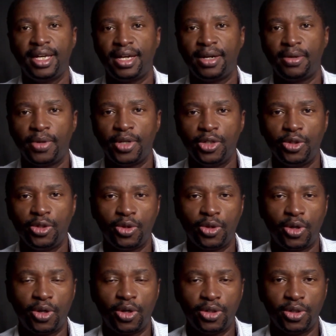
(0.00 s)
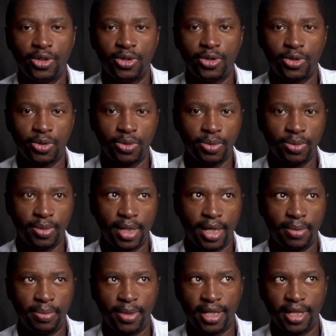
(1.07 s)
When you on a Zoom
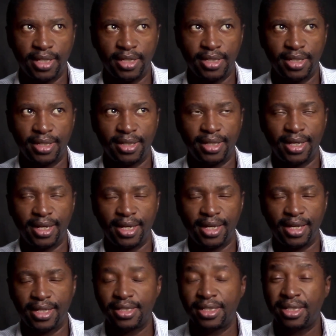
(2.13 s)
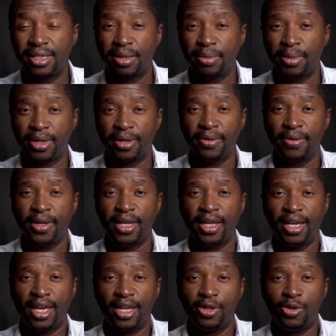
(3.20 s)
application there and streaming
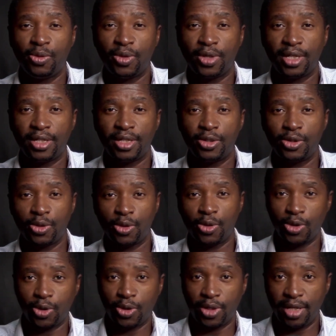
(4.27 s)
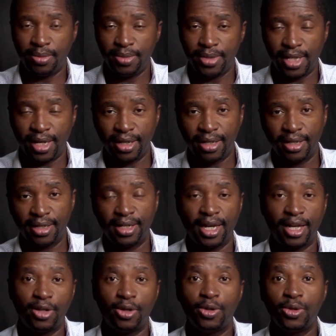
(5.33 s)
and you want to show your name tag,
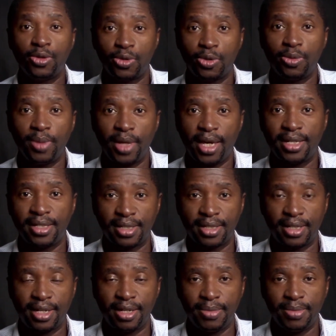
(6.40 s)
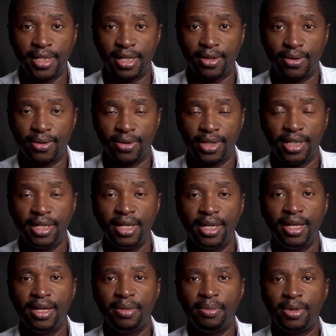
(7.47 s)
I know Zoom has a name tag already,
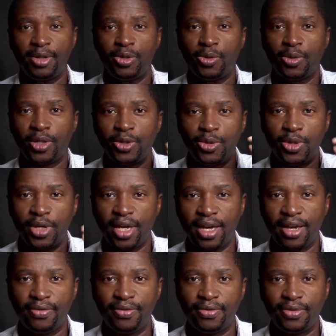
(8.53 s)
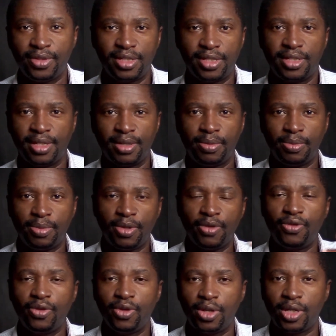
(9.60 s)
but you want to have just a
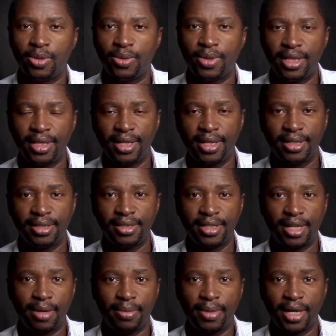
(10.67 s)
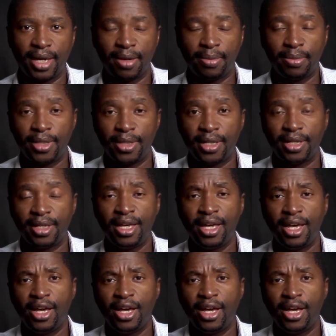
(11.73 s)
beautiful lower third coming up there